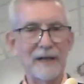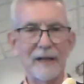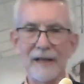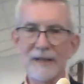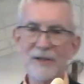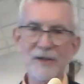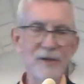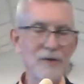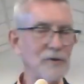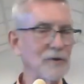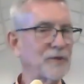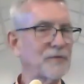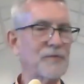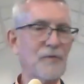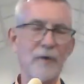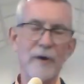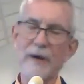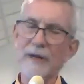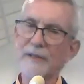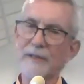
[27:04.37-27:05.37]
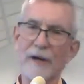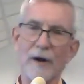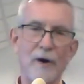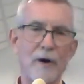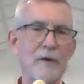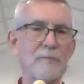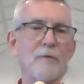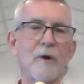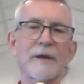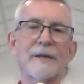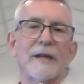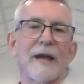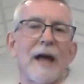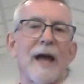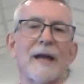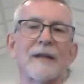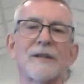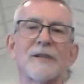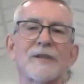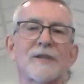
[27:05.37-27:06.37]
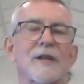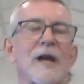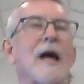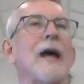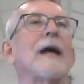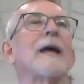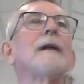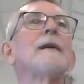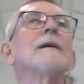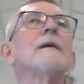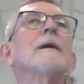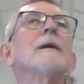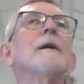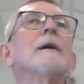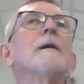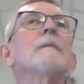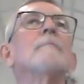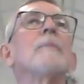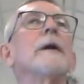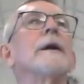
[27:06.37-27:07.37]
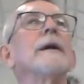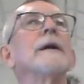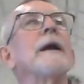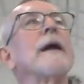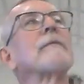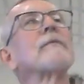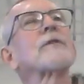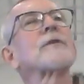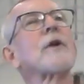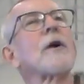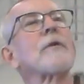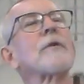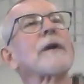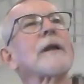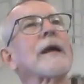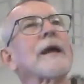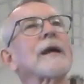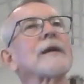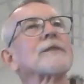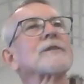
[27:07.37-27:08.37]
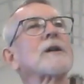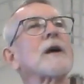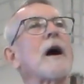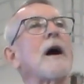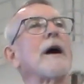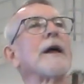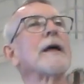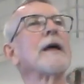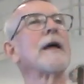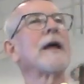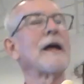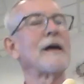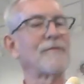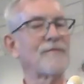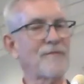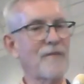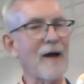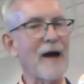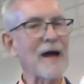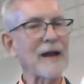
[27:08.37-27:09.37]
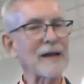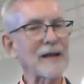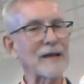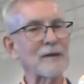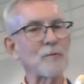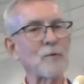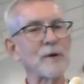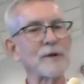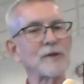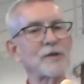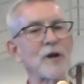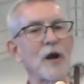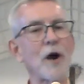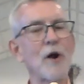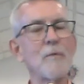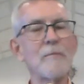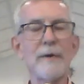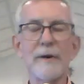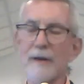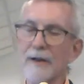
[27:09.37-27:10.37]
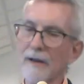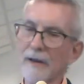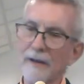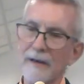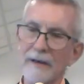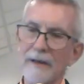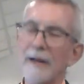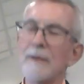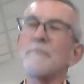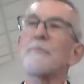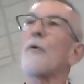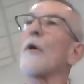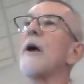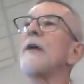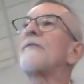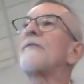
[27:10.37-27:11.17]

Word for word: listened to his friends, he heard what they had to say, but he never turned against God. And finally, when Job didn't pray